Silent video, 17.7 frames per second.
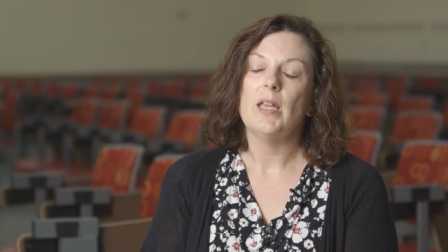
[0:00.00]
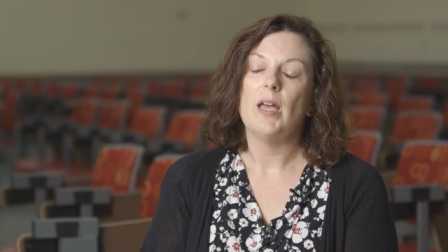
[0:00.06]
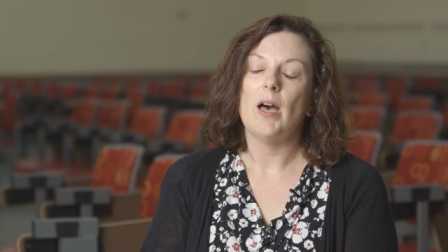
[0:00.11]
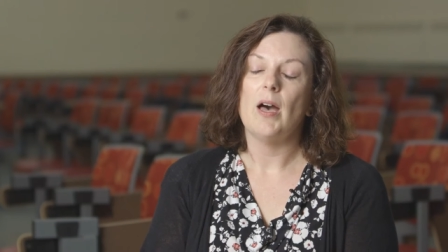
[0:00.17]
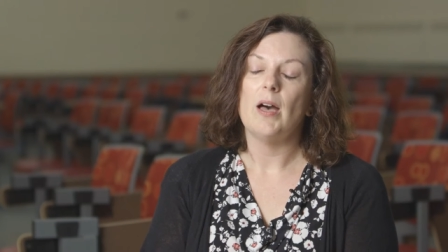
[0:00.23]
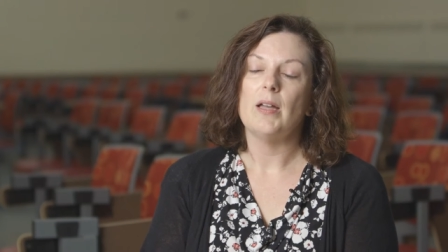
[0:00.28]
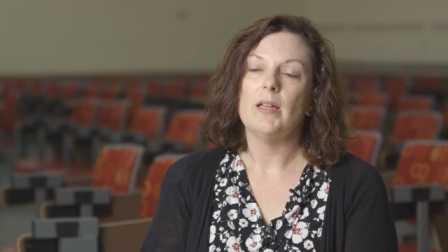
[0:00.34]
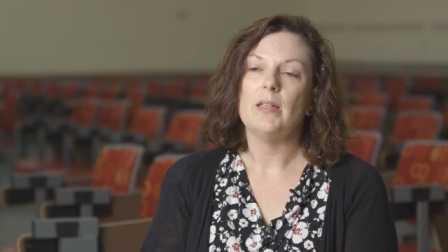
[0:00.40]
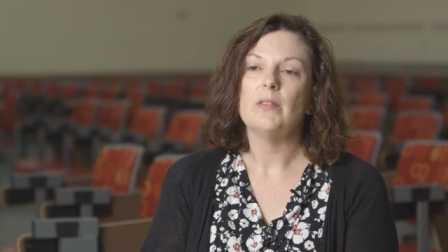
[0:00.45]

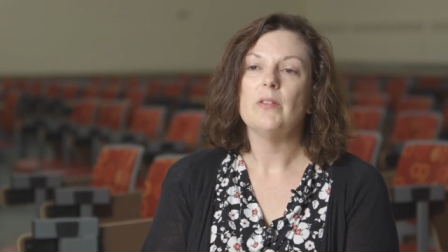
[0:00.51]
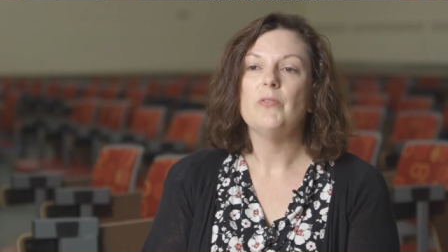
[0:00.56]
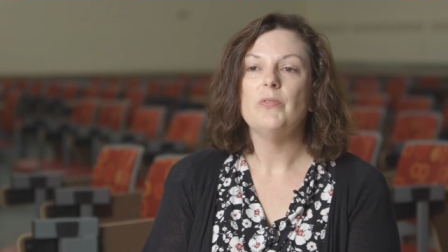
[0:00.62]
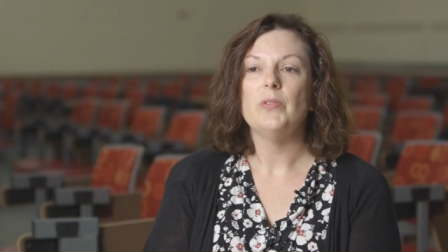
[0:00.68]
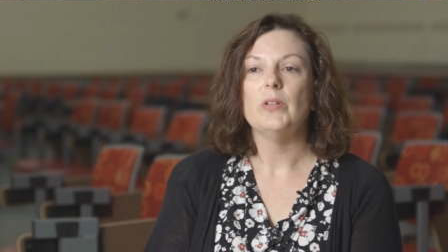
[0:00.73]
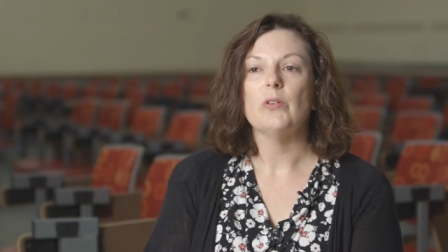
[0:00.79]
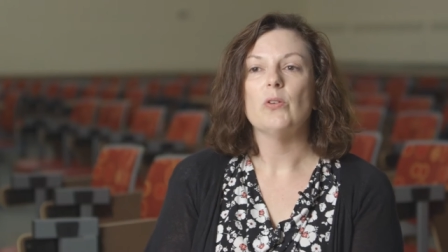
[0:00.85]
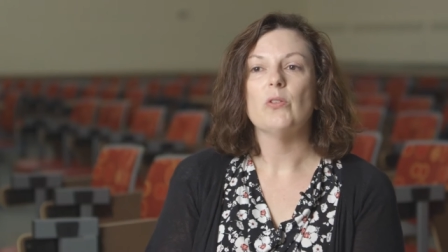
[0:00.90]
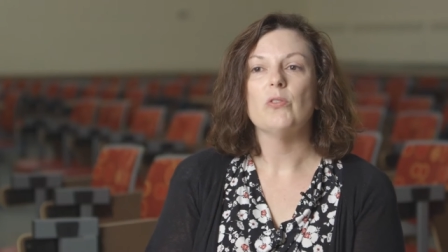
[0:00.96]
uh, in the
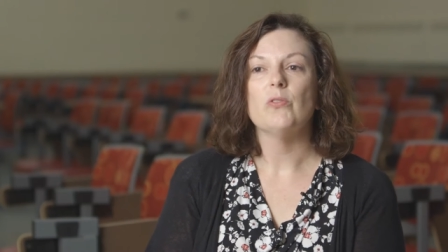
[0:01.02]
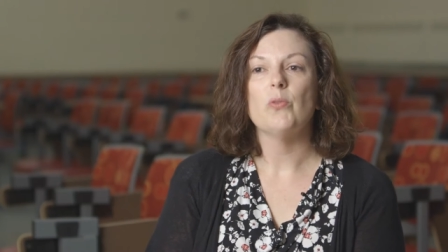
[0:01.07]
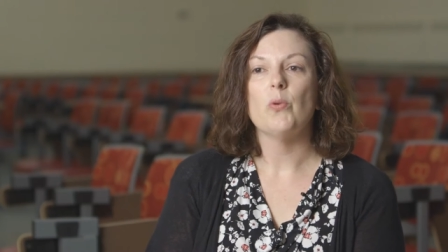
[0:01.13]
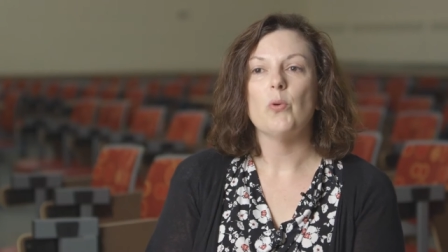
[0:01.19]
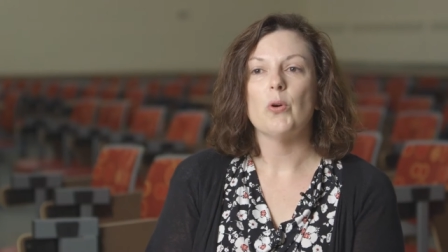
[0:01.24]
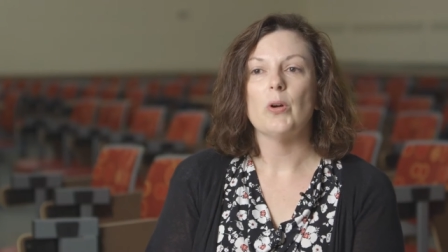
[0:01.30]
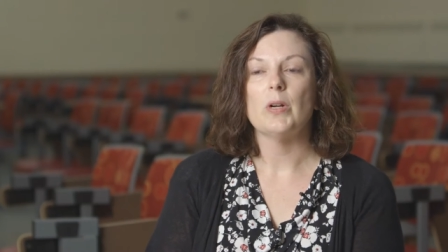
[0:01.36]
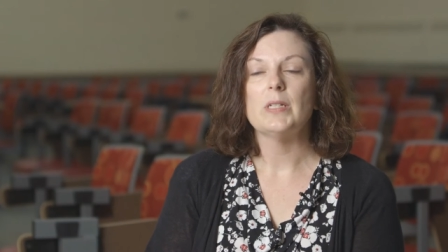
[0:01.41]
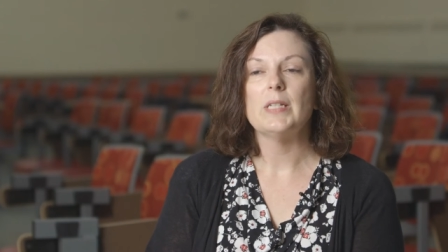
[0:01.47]
field
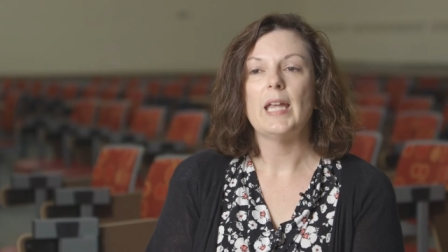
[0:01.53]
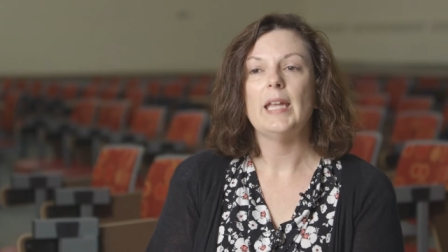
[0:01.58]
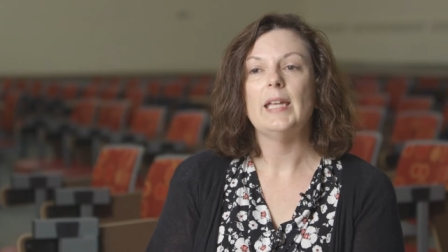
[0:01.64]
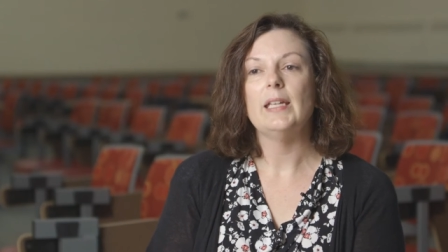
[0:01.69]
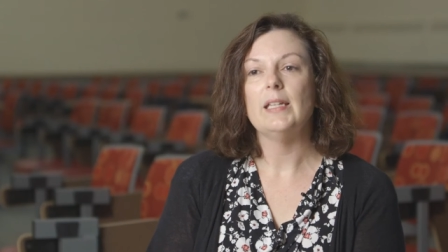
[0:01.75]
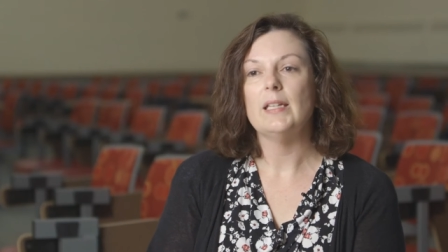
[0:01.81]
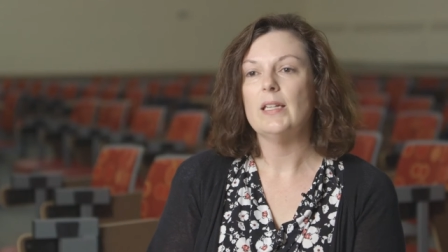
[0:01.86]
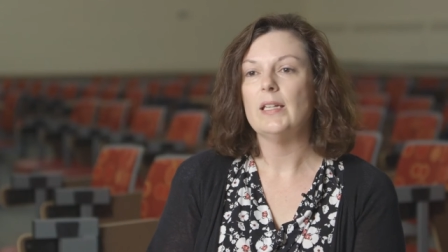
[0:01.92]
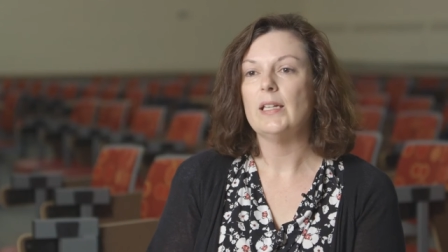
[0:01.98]
for
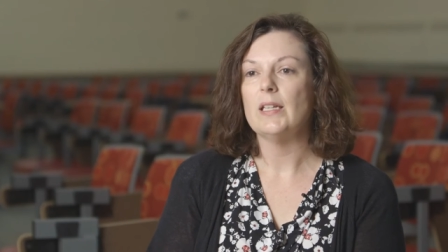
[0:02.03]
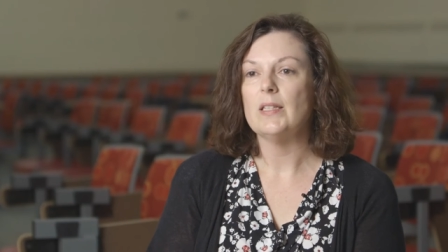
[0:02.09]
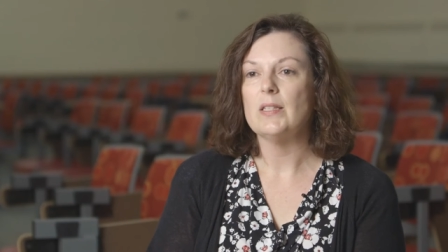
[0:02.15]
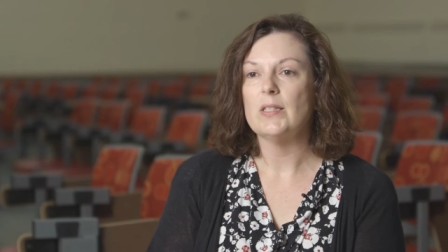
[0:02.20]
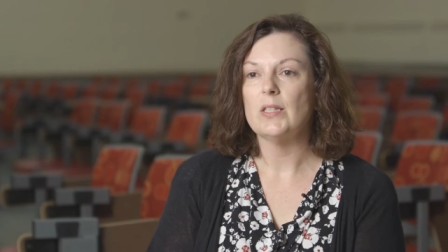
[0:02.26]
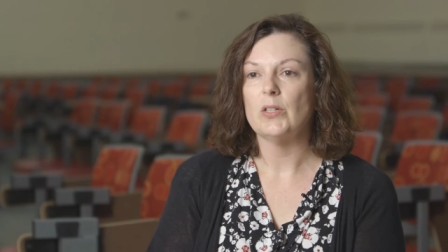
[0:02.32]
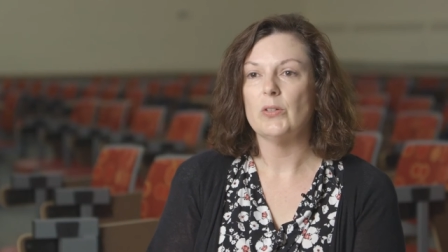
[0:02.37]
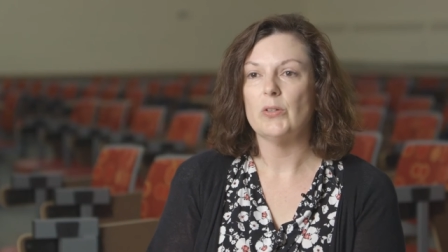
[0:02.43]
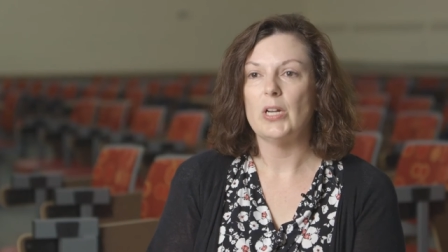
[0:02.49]
taking into
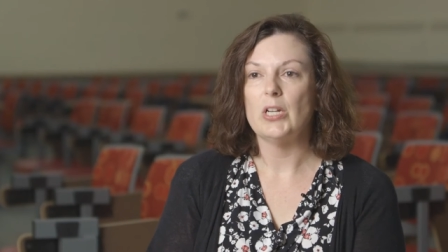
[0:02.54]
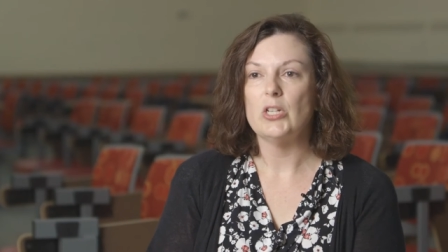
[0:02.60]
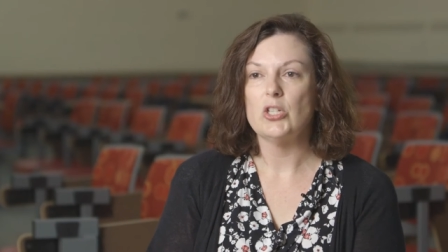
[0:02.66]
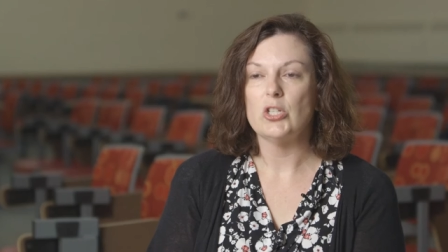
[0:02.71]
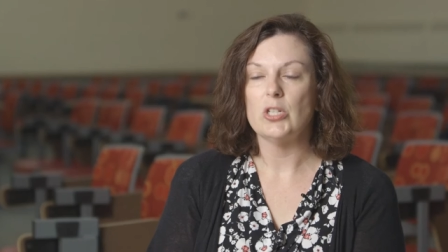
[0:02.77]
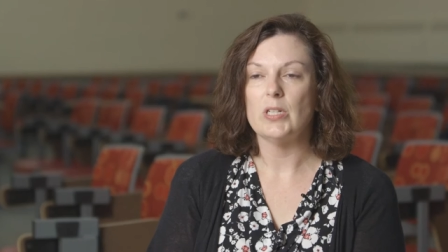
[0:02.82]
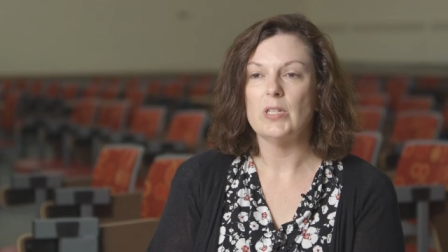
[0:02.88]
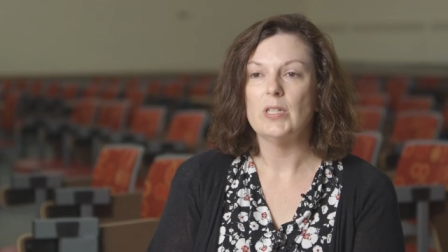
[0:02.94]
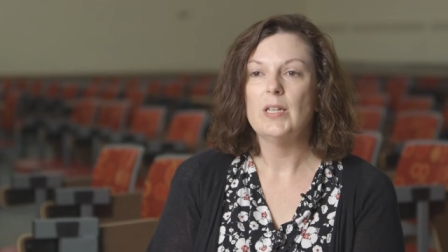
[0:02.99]

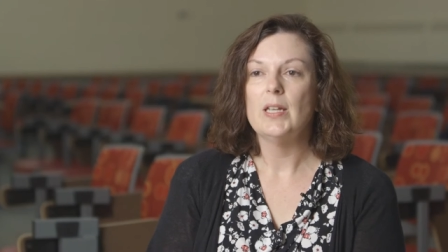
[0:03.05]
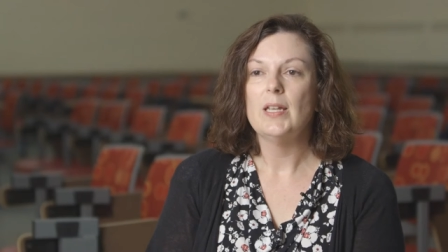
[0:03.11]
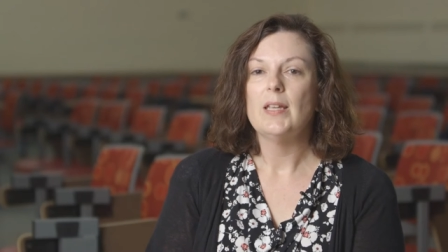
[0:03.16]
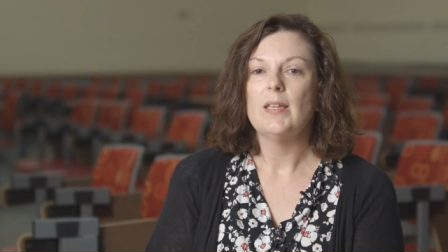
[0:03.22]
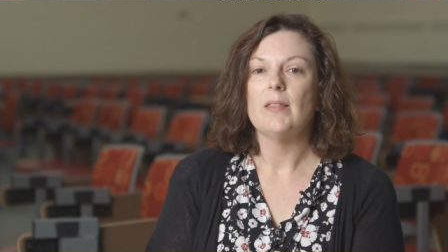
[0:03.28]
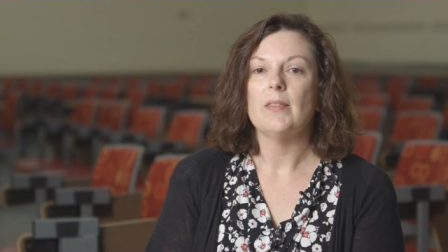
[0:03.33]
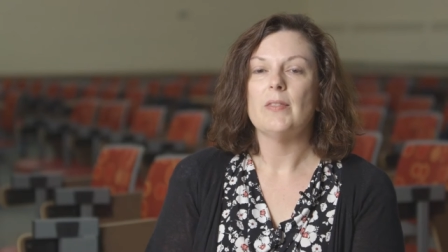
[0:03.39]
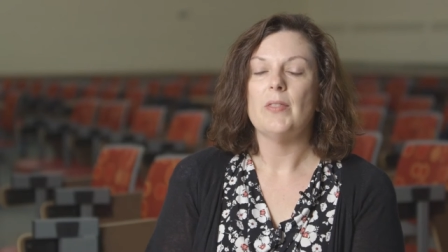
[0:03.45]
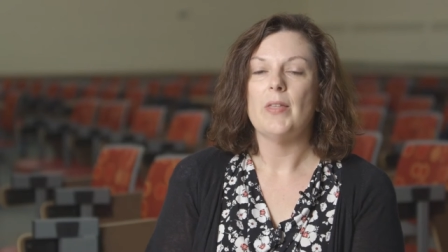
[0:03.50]
consideration
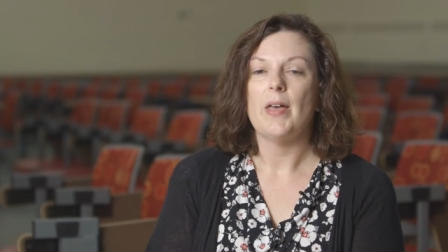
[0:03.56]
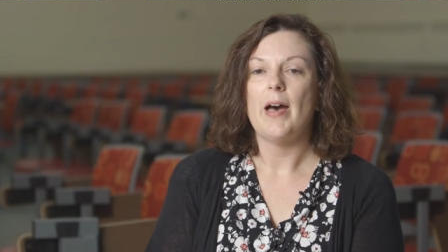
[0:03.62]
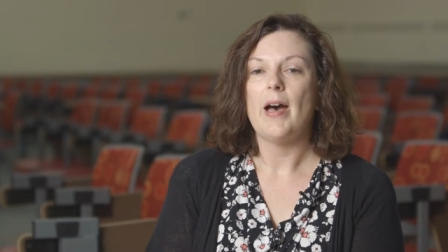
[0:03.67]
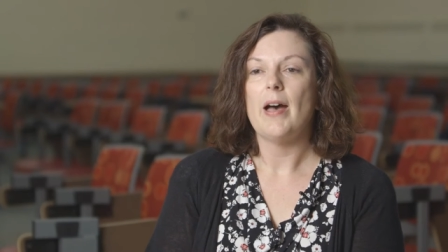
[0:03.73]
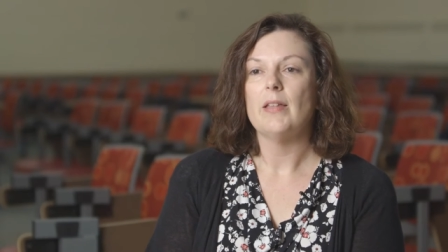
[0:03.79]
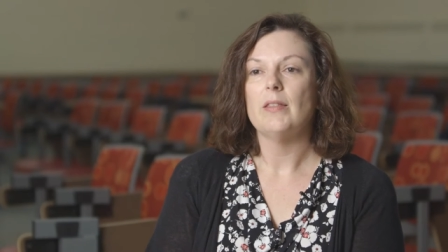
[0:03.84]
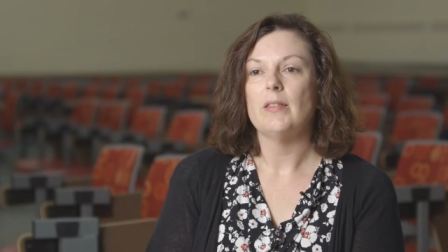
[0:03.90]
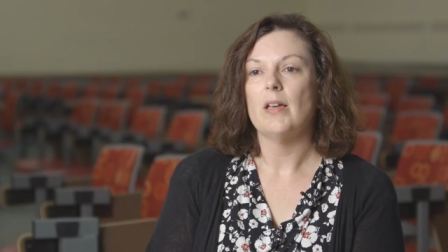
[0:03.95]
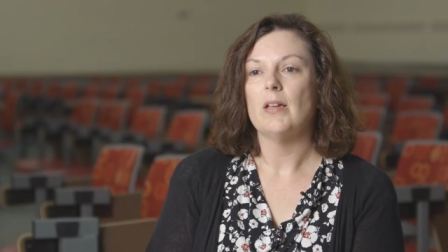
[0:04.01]

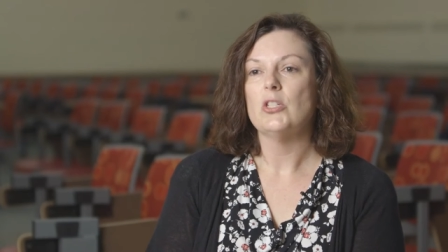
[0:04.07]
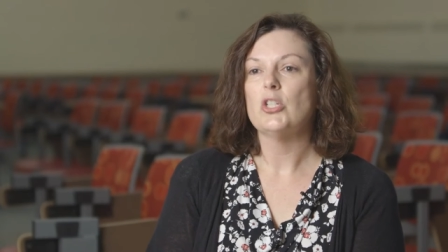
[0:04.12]
that a